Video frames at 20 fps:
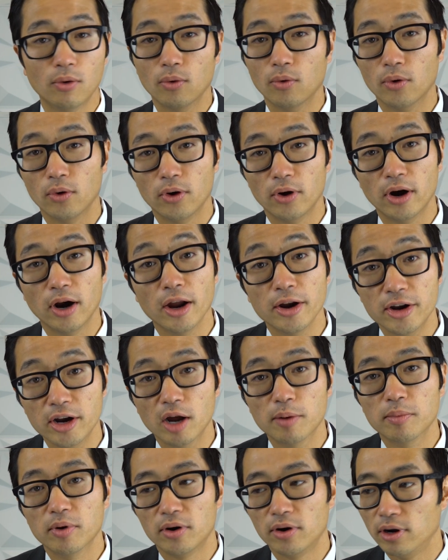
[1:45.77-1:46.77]
or a
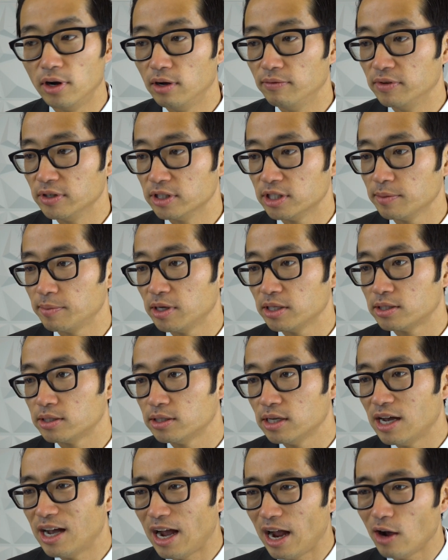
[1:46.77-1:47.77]
number of
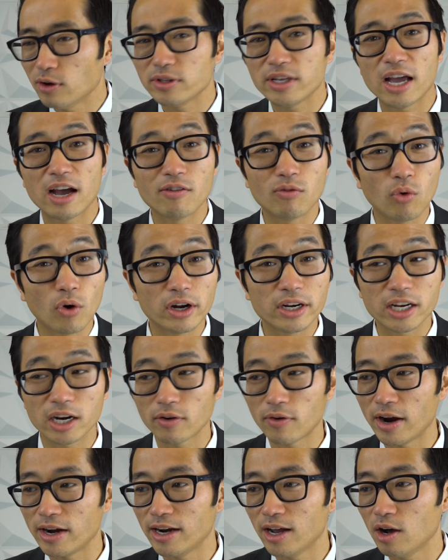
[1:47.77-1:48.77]
exhibits. I only have one
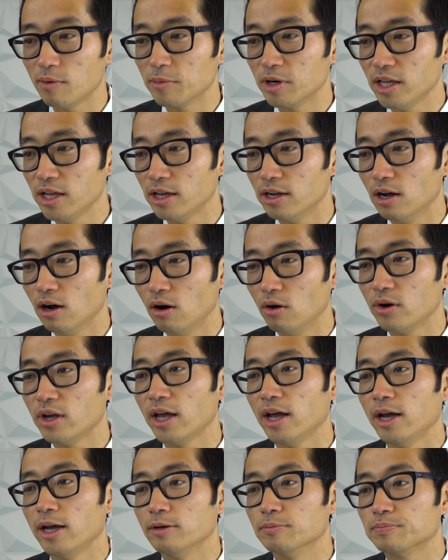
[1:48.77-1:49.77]
here right now. I'm gonna hit
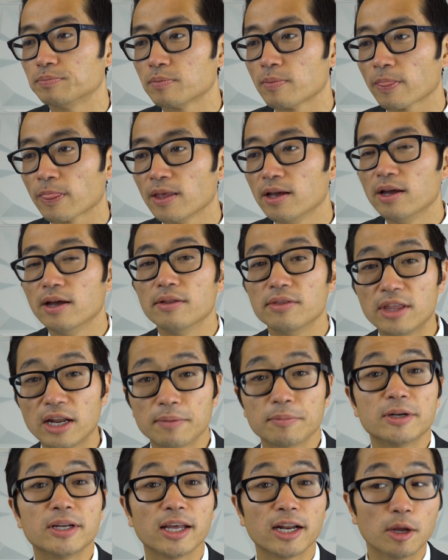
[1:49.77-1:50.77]
okay.
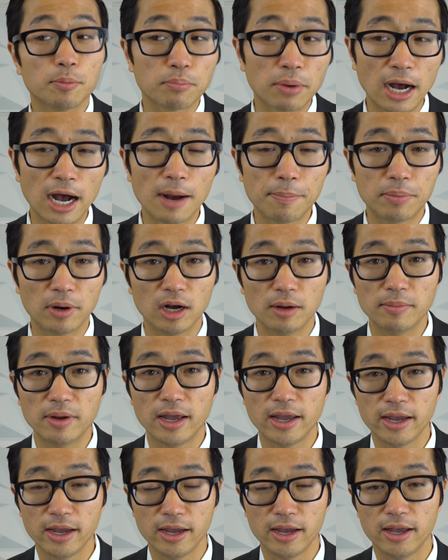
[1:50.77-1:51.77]
Then I'm gonna get a
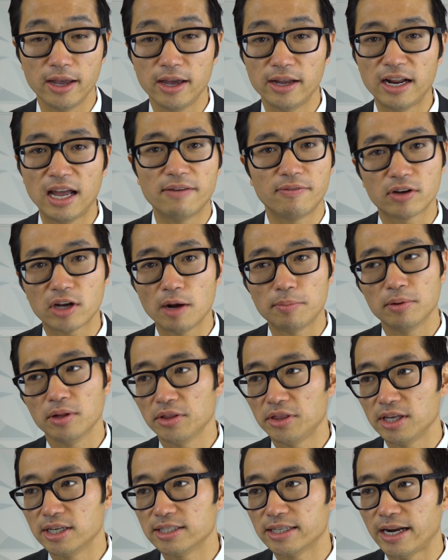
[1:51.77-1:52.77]
pop-up, and I have a couple
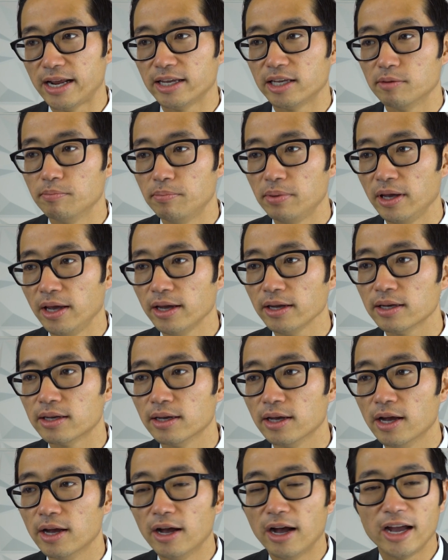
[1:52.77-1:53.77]
of things that I can
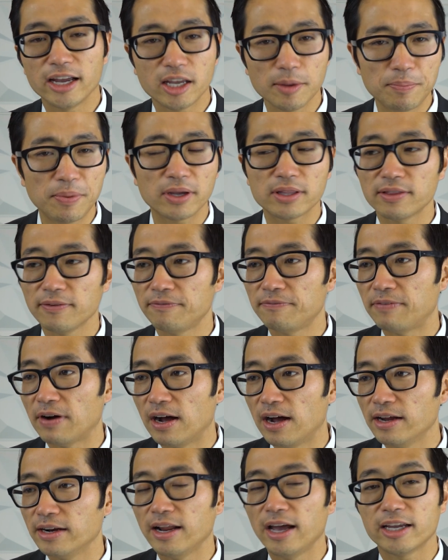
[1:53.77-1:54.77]
pick. I could pick the
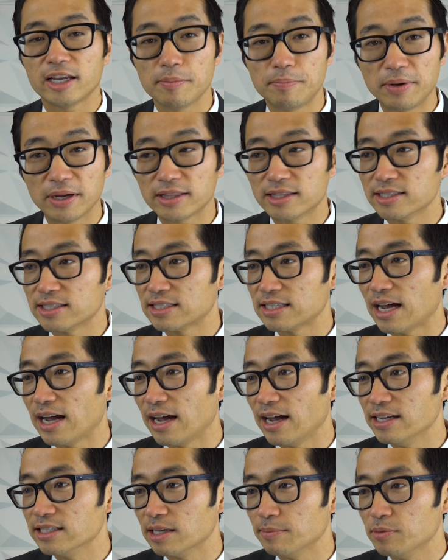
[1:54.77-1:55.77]
font, I could pick the
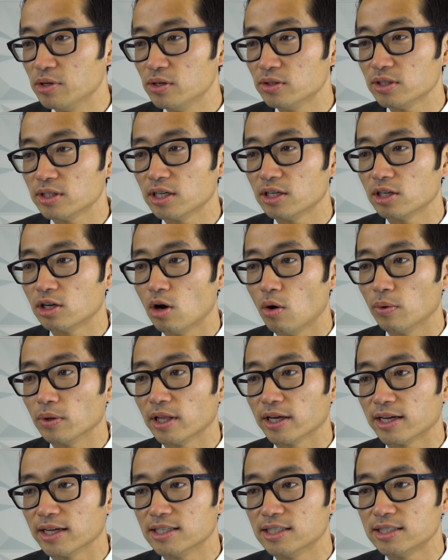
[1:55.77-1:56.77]
size. I'm usually gonna go
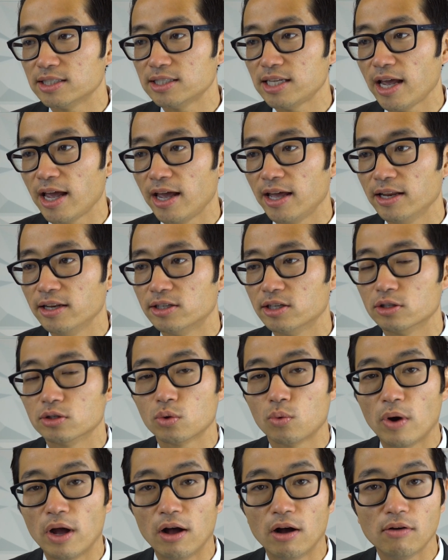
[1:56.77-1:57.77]
with like a ten to
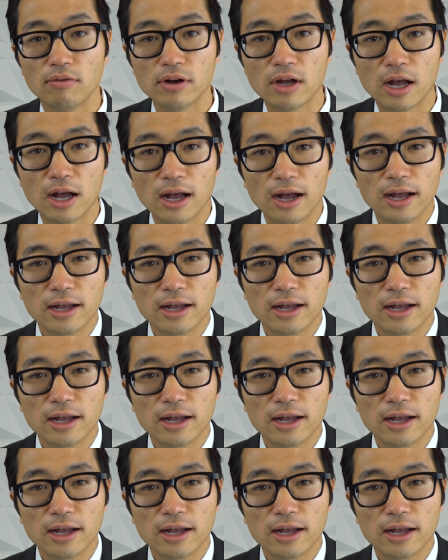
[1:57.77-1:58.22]
twelve.